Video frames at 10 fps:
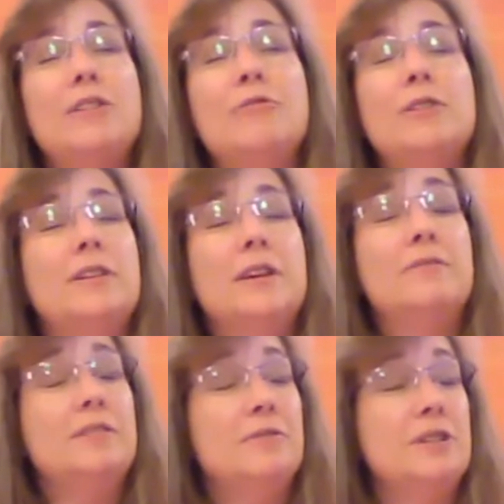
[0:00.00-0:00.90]
you for the
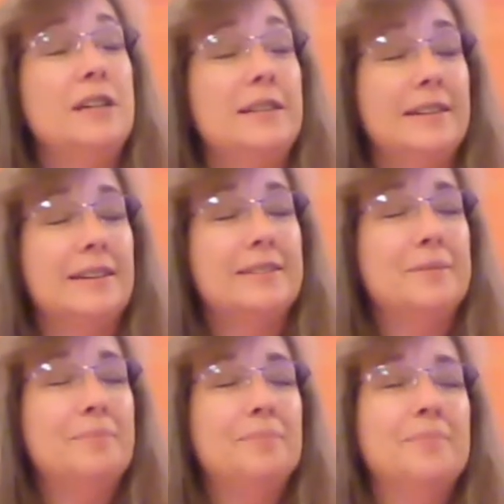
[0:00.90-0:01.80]
gift of Jesus.
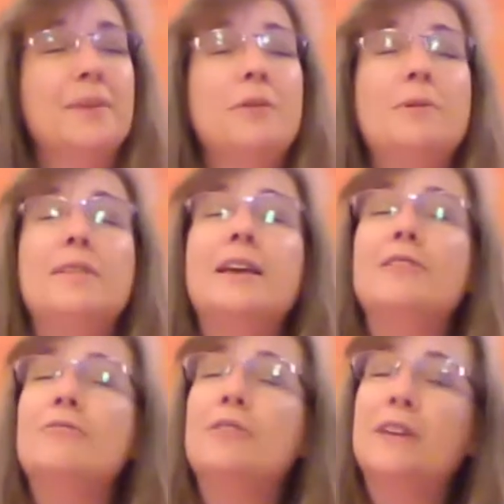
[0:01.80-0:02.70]
We
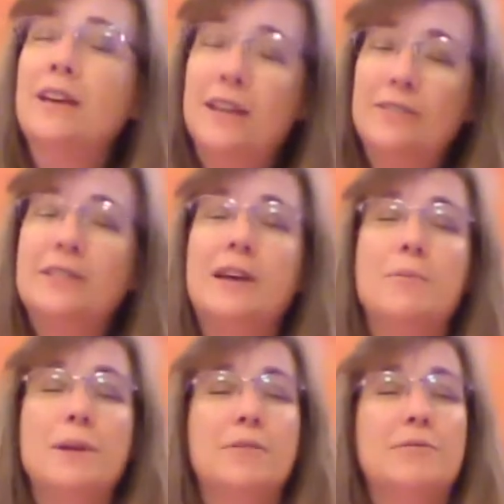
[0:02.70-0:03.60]
thank you for the gifts
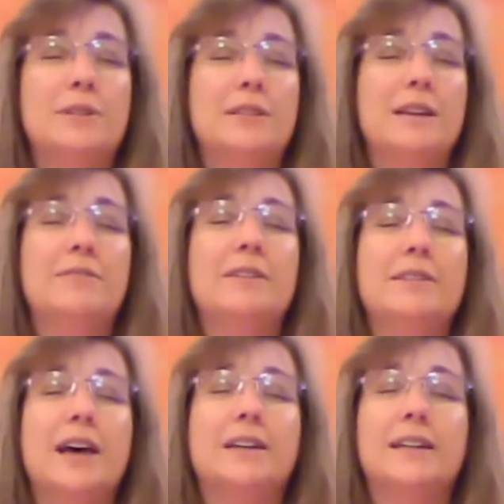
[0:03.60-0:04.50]
that we have received
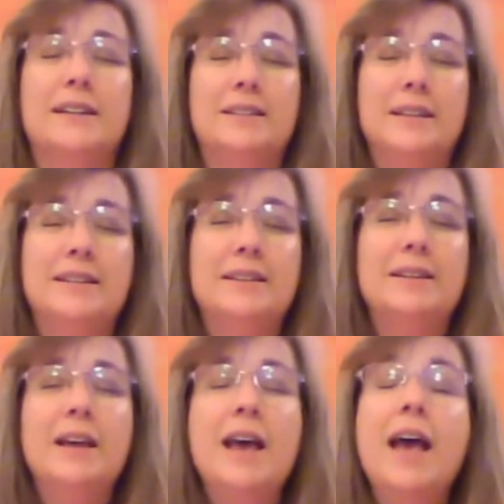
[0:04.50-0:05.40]
this holiday
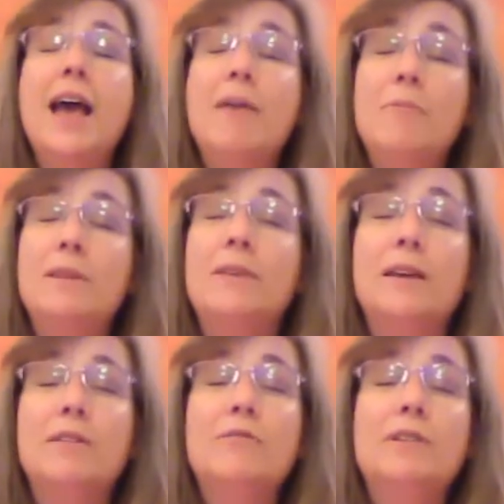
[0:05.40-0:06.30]
season, and we
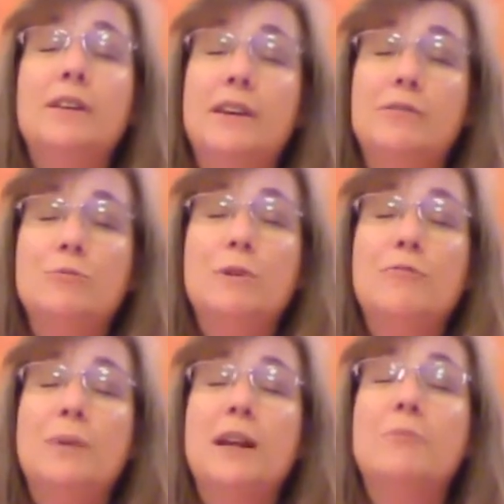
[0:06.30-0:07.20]
thank you for the gifts
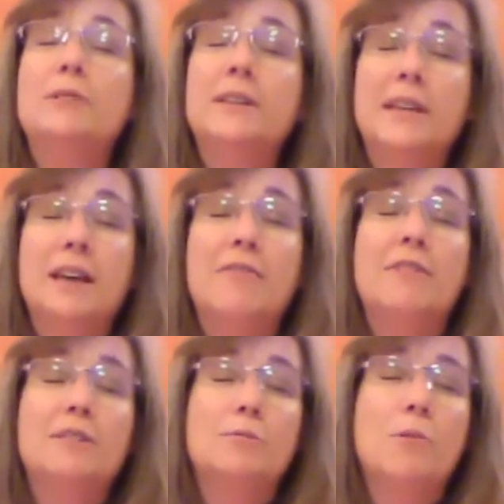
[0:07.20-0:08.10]
we've been able to give
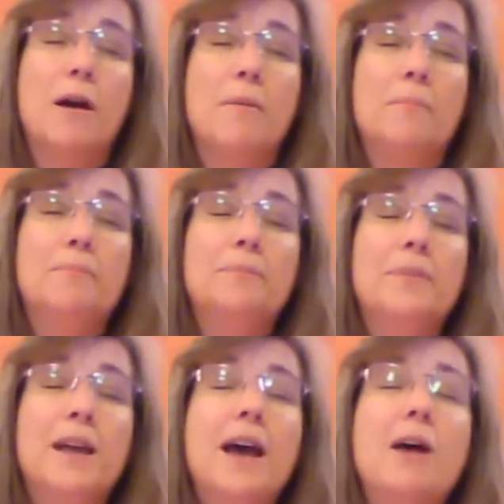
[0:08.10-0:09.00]
as well.
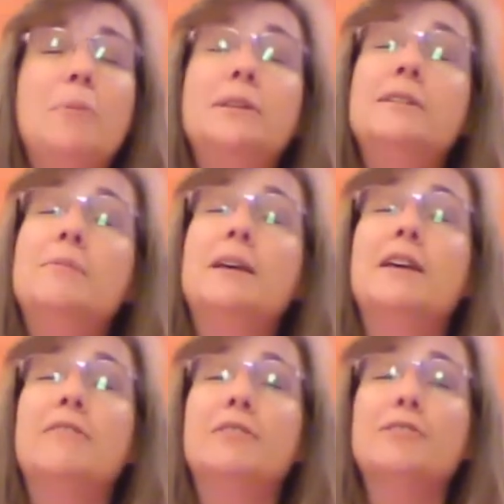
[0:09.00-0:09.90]
Help us to be
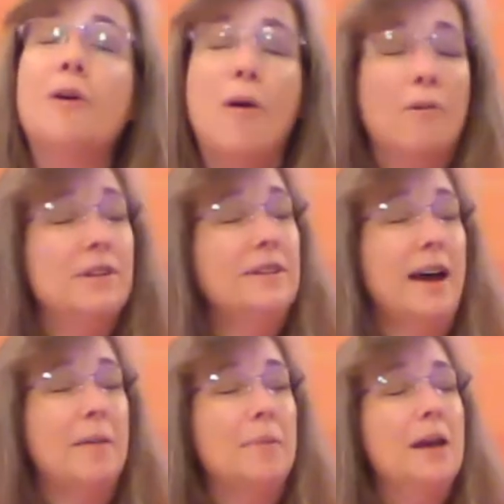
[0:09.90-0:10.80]
givers all the time
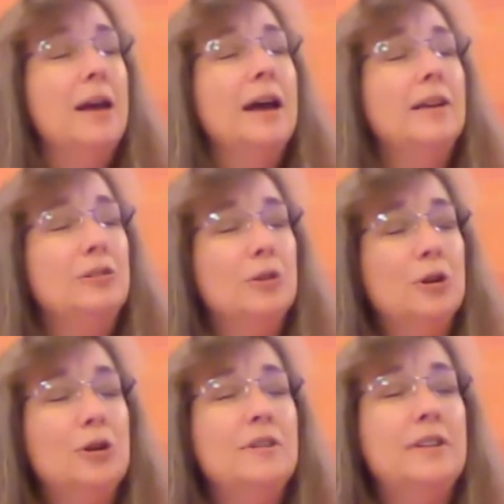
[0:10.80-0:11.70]
and to
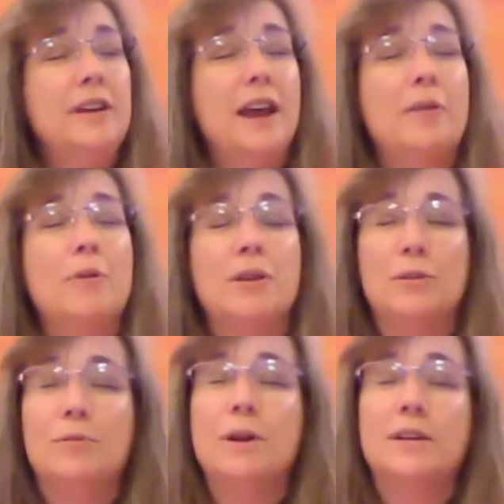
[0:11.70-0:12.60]
learn today what
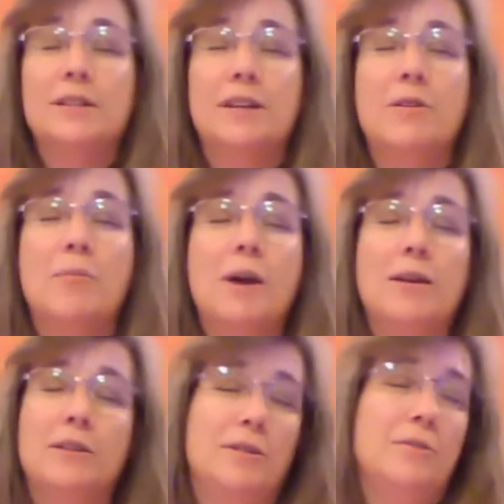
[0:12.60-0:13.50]
you want us to know
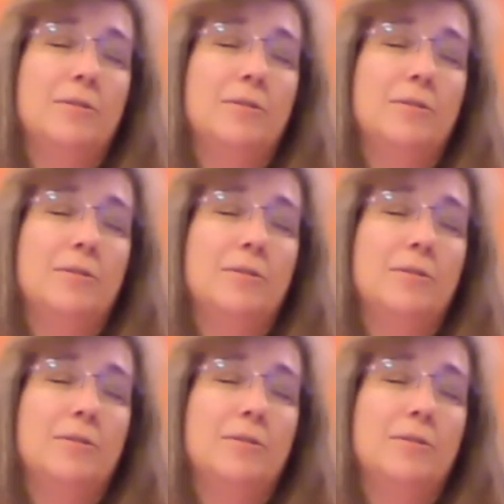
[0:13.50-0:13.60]
about you.